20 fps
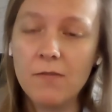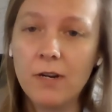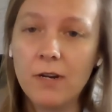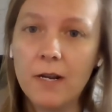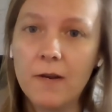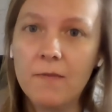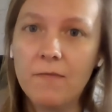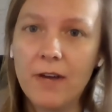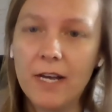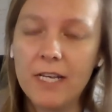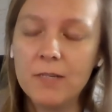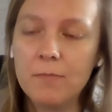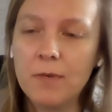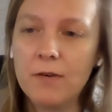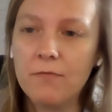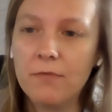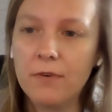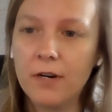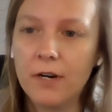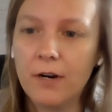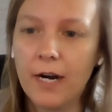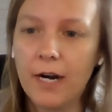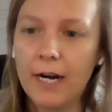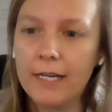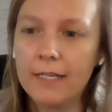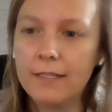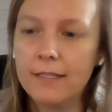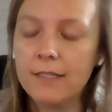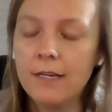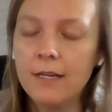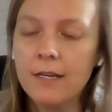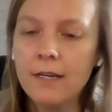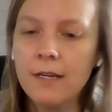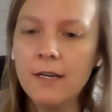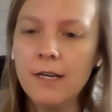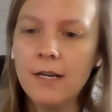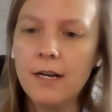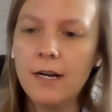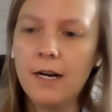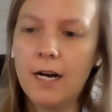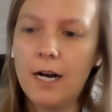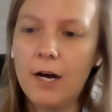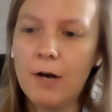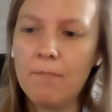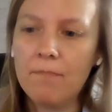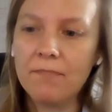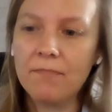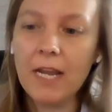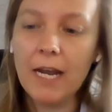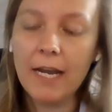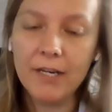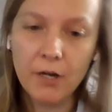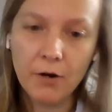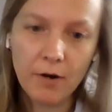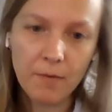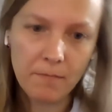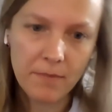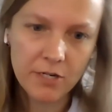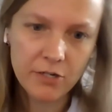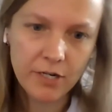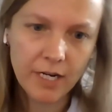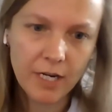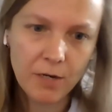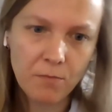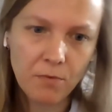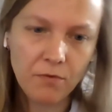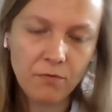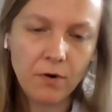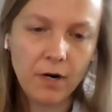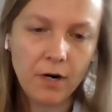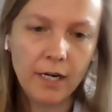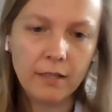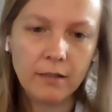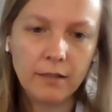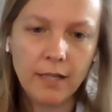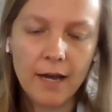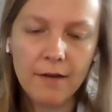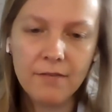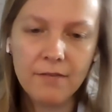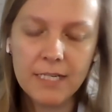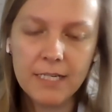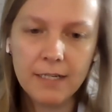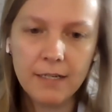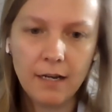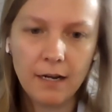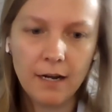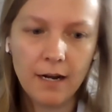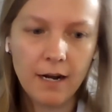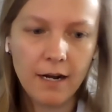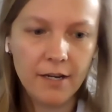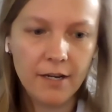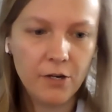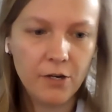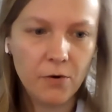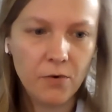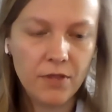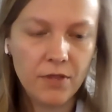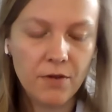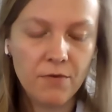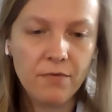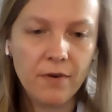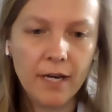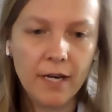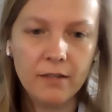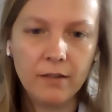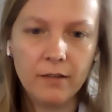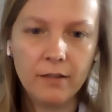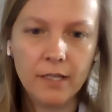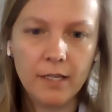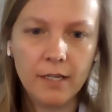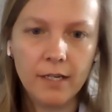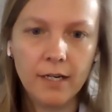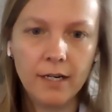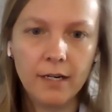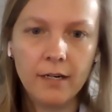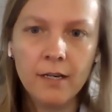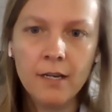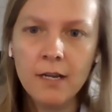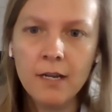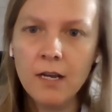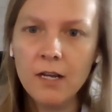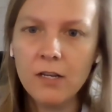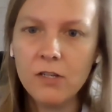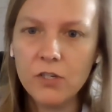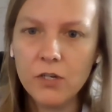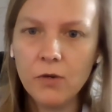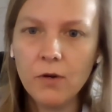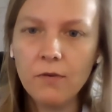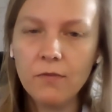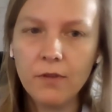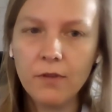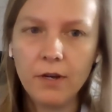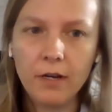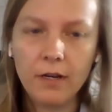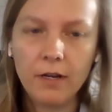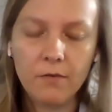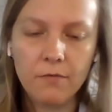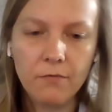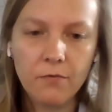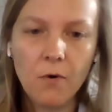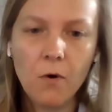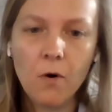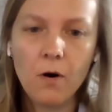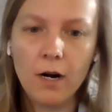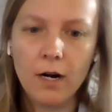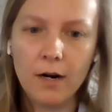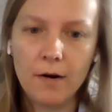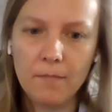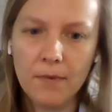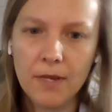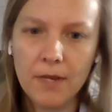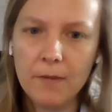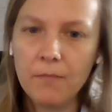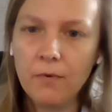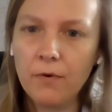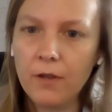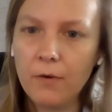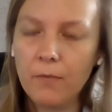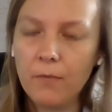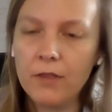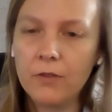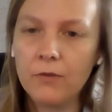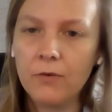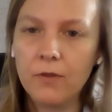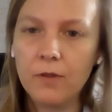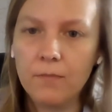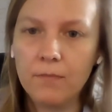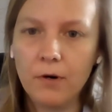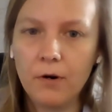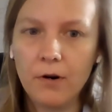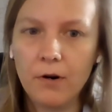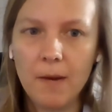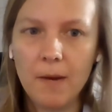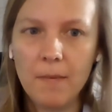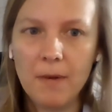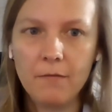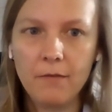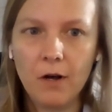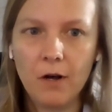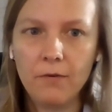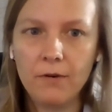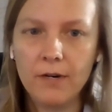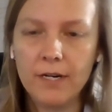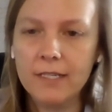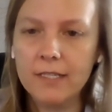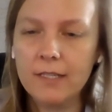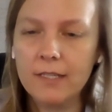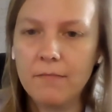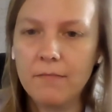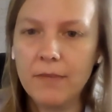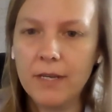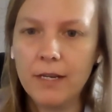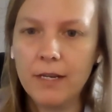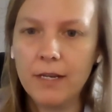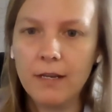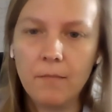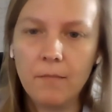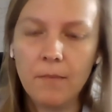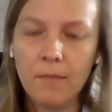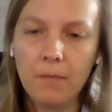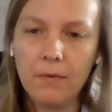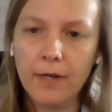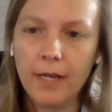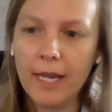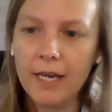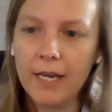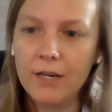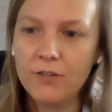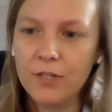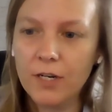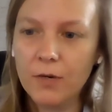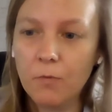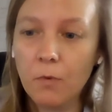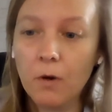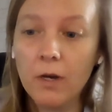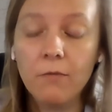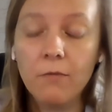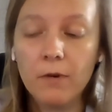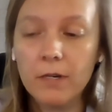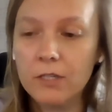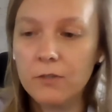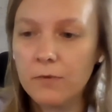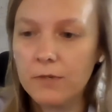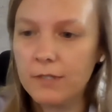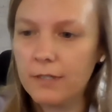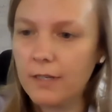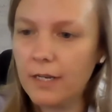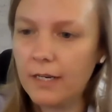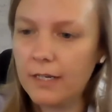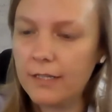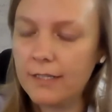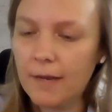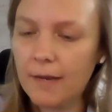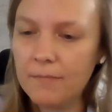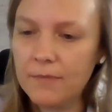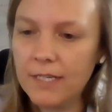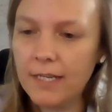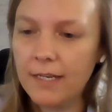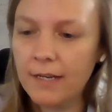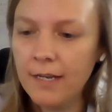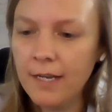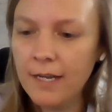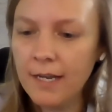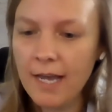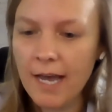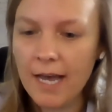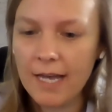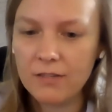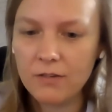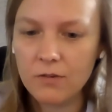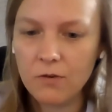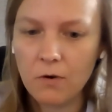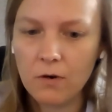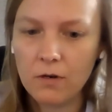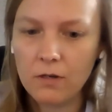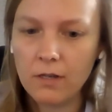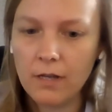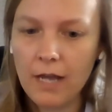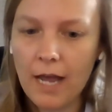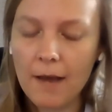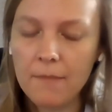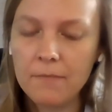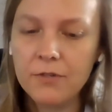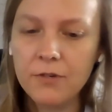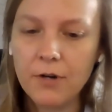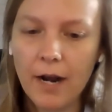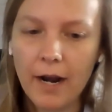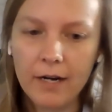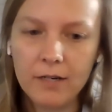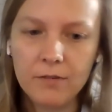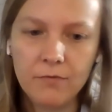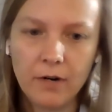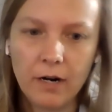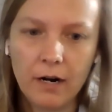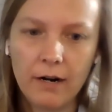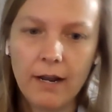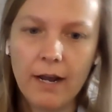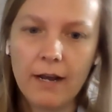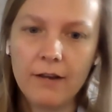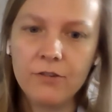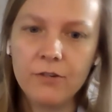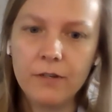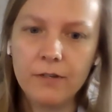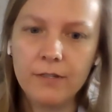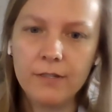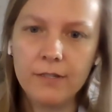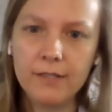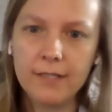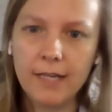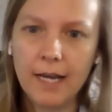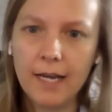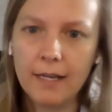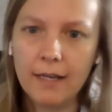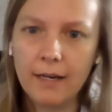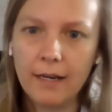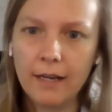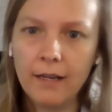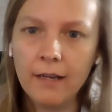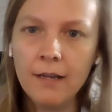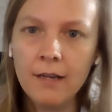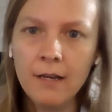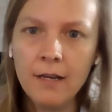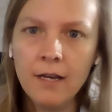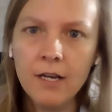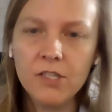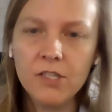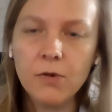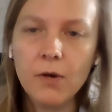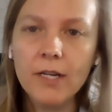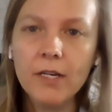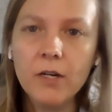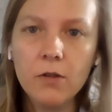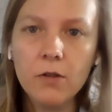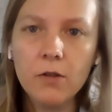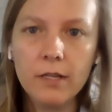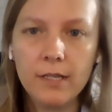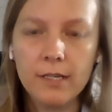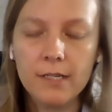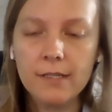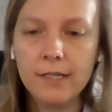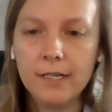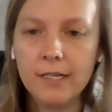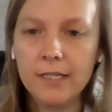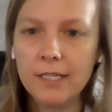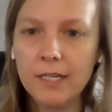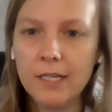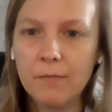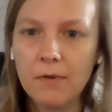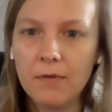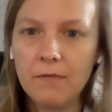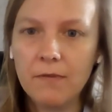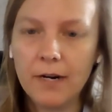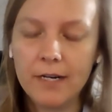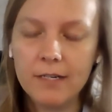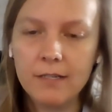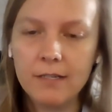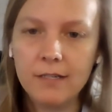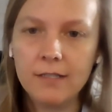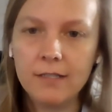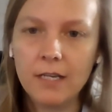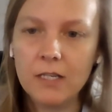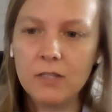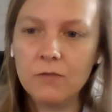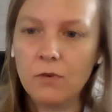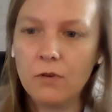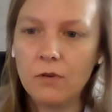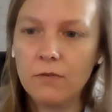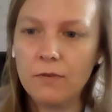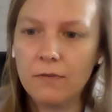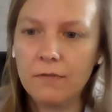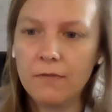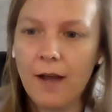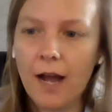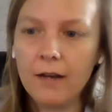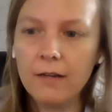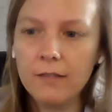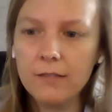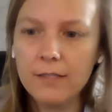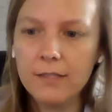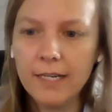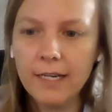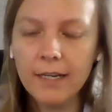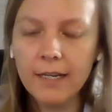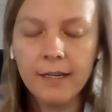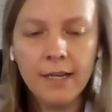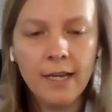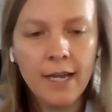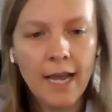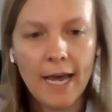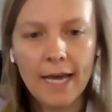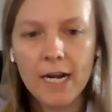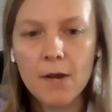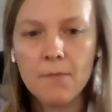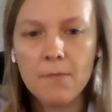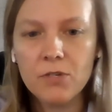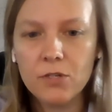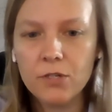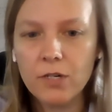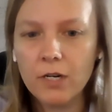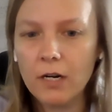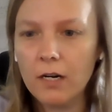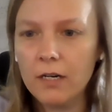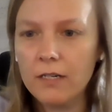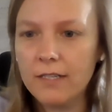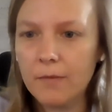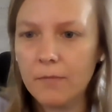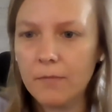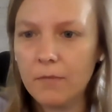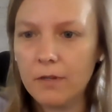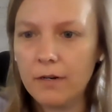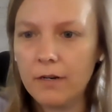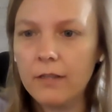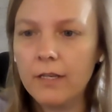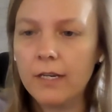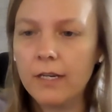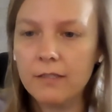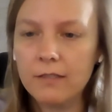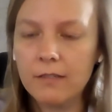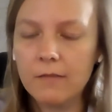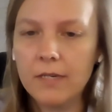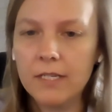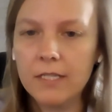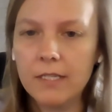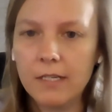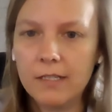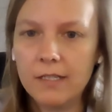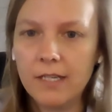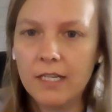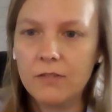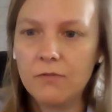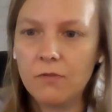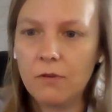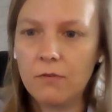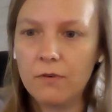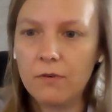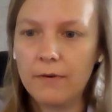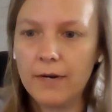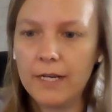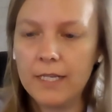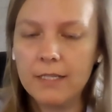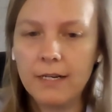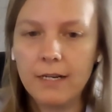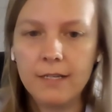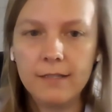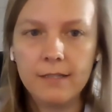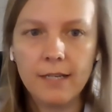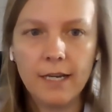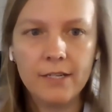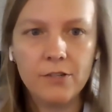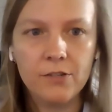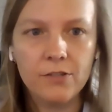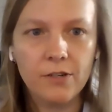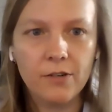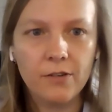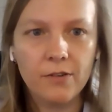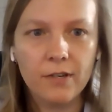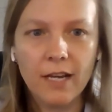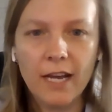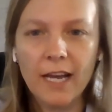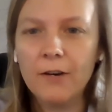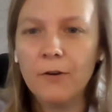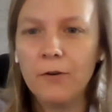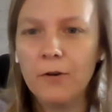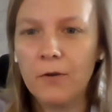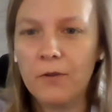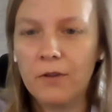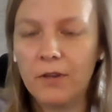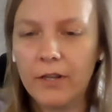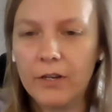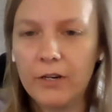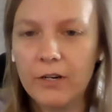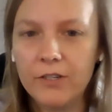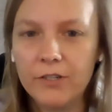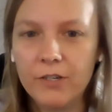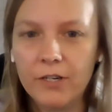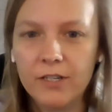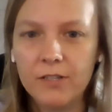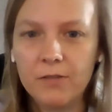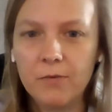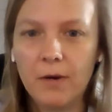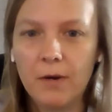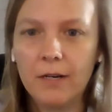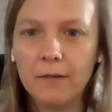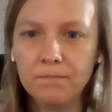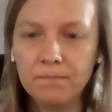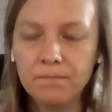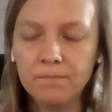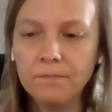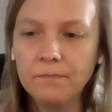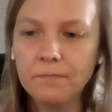on investment for grants. Um, I know at Michigan before I left, uh, you know, in the final year, two of the four people that went through the program have already submitted a publication, one of which was accepted as an oral abstract for our National Society. So I know that these things can be very successful for faculty, and I'm sure similar things can be successful for residents. I just don't, I don't know the literature as well.